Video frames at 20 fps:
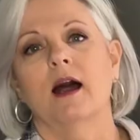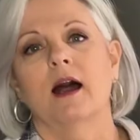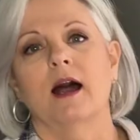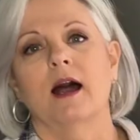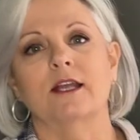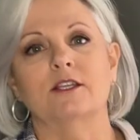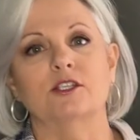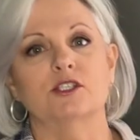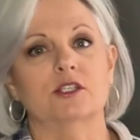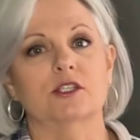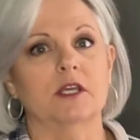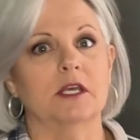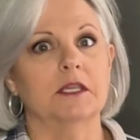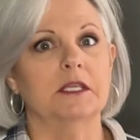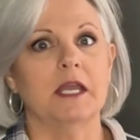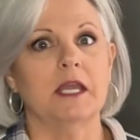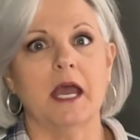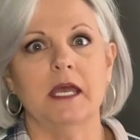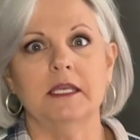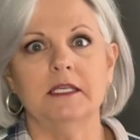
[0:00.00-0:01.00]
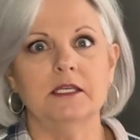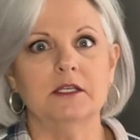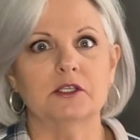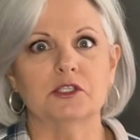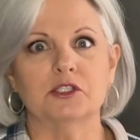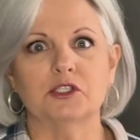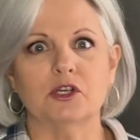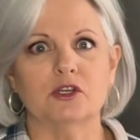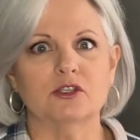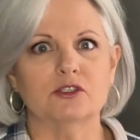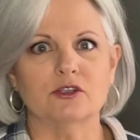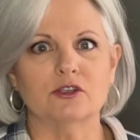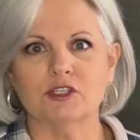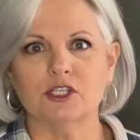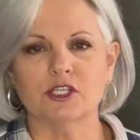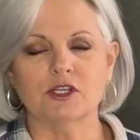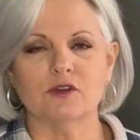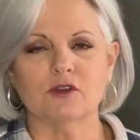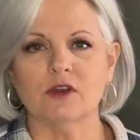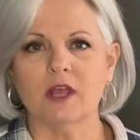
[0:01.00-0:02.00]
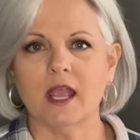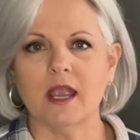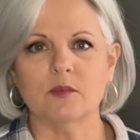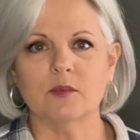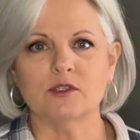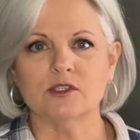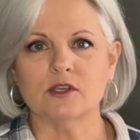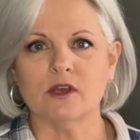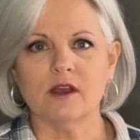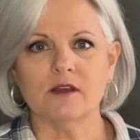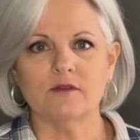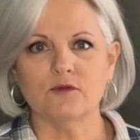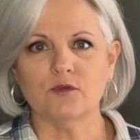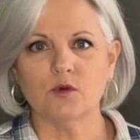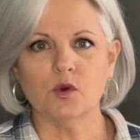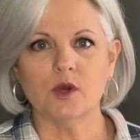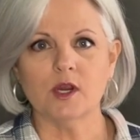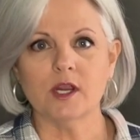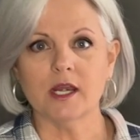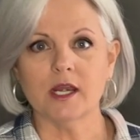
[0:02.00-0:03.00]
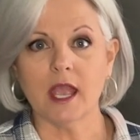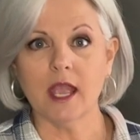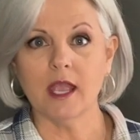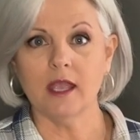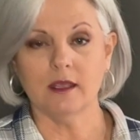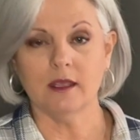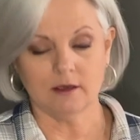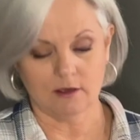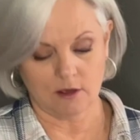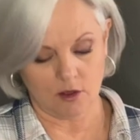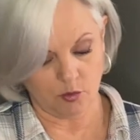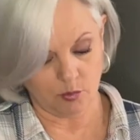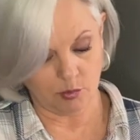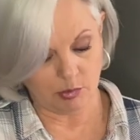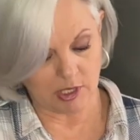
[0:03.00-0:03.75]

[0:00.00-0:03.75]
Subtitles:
I just got the idea to start searching on Amazon for it, and lo and